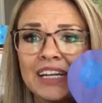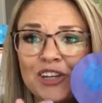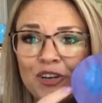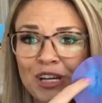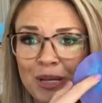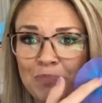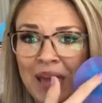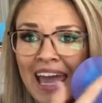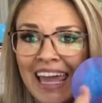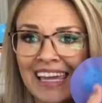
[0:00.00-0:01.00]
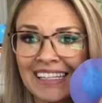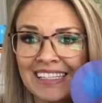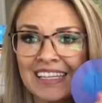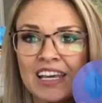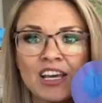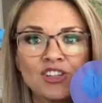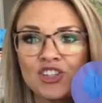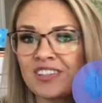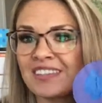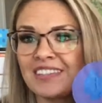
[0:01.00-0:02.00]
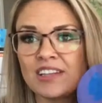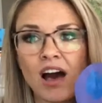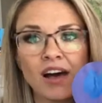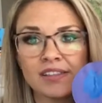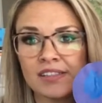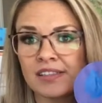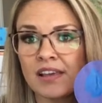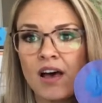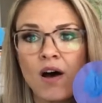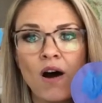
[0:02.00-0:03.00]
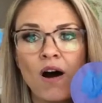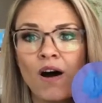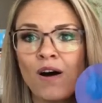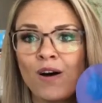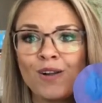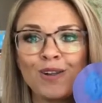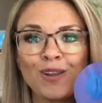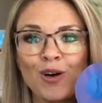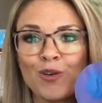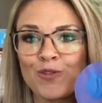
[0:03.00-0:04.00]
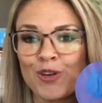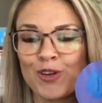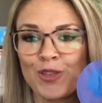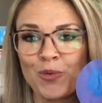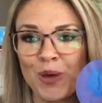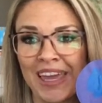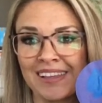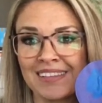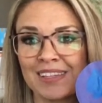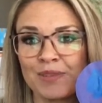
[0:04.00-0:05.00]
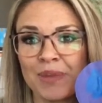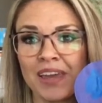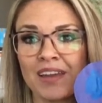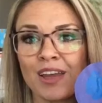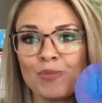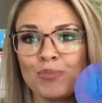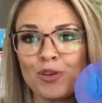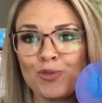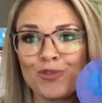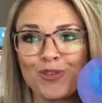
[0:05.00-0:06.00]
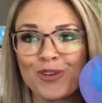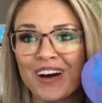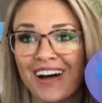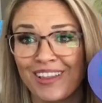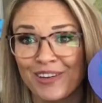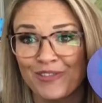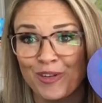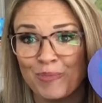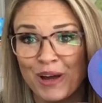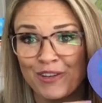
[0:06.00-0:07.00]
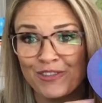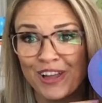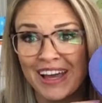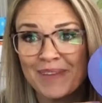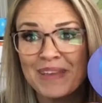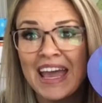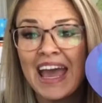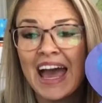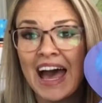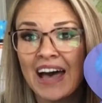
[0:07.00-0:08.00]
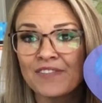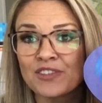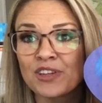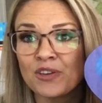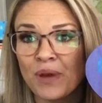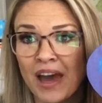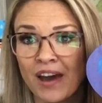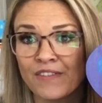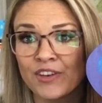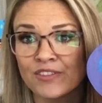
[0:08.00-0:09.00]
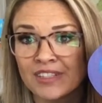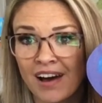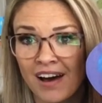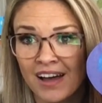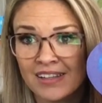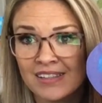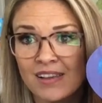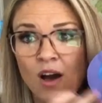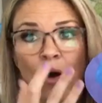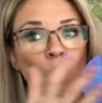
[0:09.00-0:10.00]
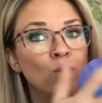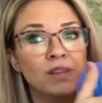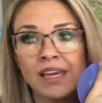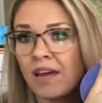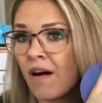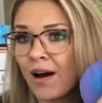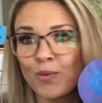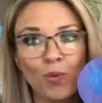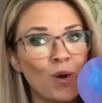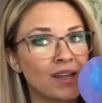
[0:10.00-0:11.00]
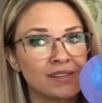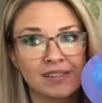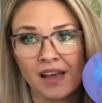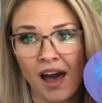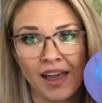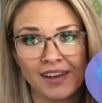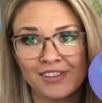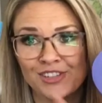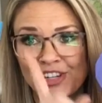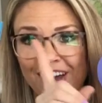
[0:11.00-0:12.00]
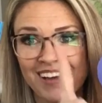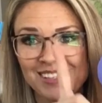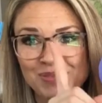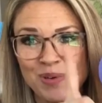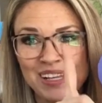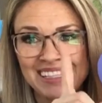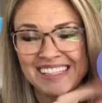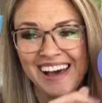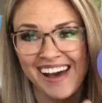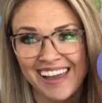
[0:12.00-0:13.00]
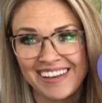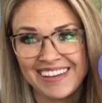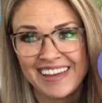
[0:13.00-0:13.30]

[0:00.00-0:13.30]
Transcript: and you're going to paint just dots all over the wings to make it a beautiful, colorful butterfly. After you have your dots, only on one side, just one side,